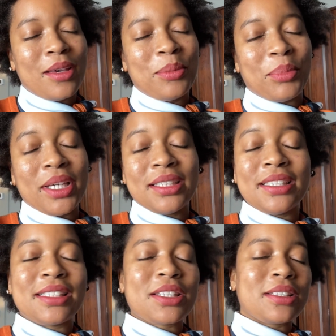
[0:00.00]
But
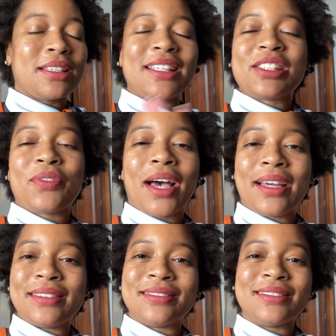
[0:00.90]
it's, it's
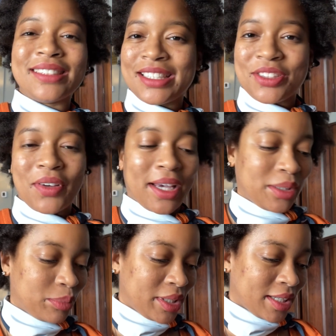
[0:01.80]
fine. It's
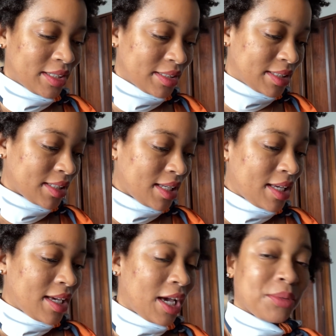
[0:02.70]
fine because
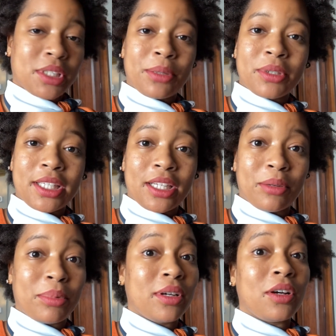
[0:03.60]
I was able to get
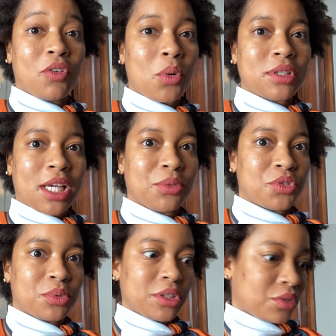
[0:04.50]
up course, I was
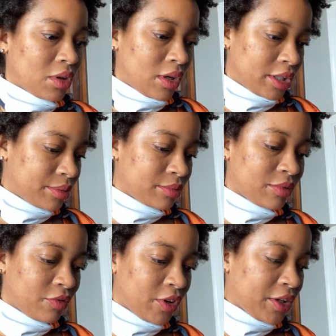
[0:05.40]
real groggy,
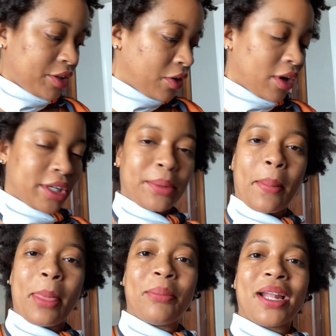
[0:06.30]
very groggy,
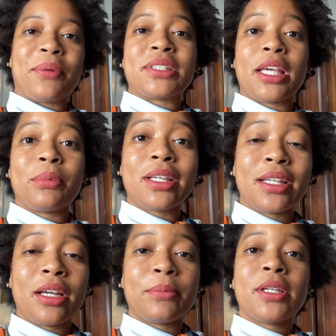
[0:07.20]
but I was able to
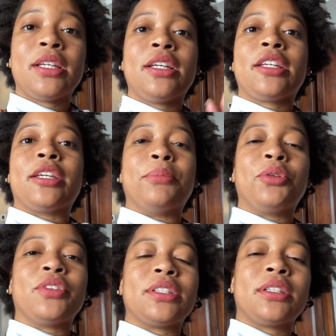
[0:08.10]
get up, get
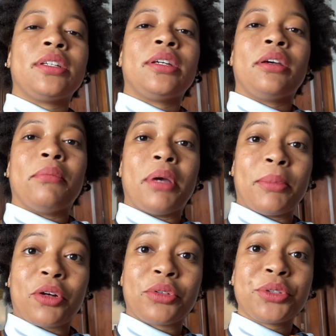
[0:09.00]
moving, met
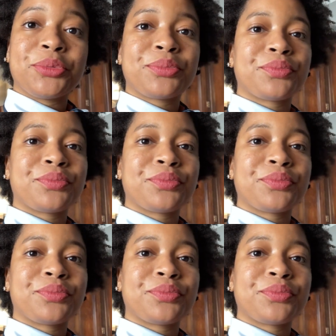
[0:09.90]
my crew,